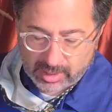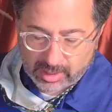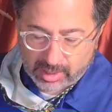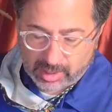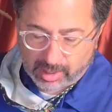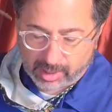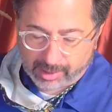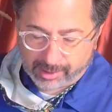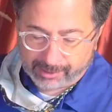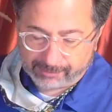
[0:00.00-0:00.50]

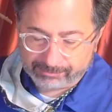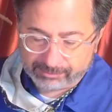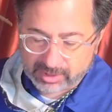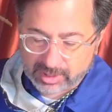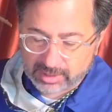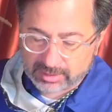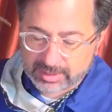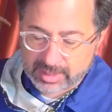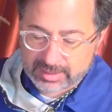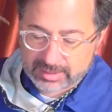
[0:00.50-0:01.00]
It
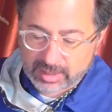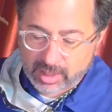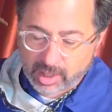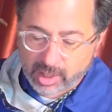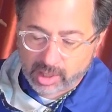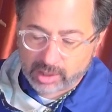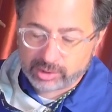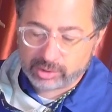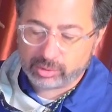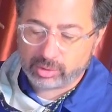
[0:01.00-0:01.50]
takes
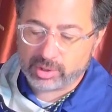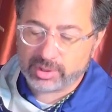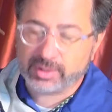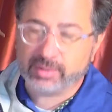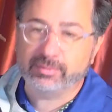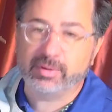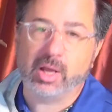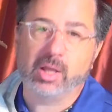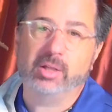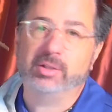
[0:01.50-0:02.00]
hundreds of
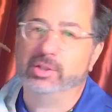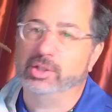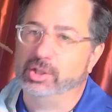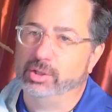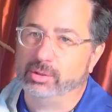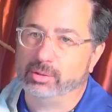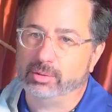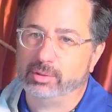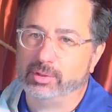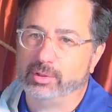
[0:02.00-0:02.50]

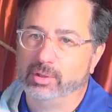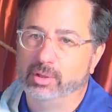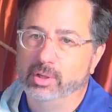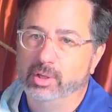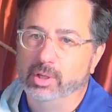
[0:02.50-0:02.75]
volunteers